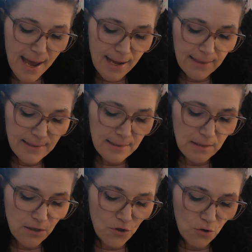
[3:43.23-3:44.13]
and is an
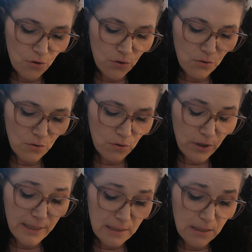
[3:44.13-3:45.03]
eternal or
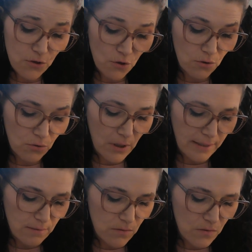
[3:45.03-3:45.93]
is eternal
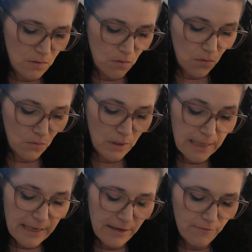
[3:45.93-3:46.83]
like the soul.
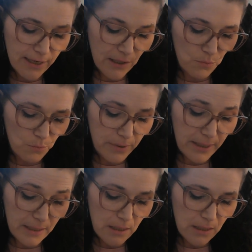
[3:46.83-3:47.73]
If I could
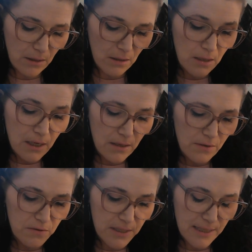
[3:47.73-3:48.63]
read here,
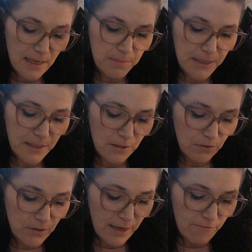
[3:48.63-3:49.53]
there's steps
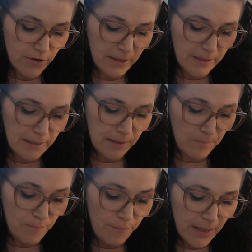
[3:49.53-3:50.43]
here definitely.
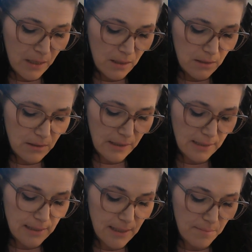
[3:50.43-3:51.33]
It's like a
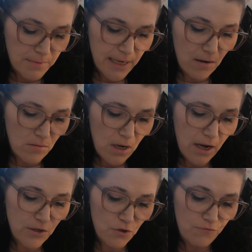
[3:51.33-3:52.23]
step down.
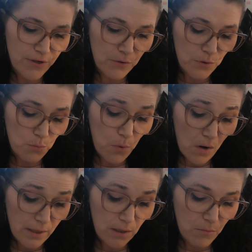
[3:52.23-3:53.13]
I do feel you
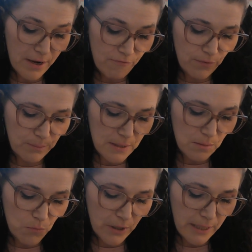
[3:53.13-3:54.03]
walking away from
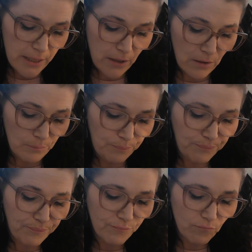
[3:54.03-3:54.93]
someone here
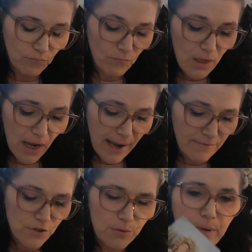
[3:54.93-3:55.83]
after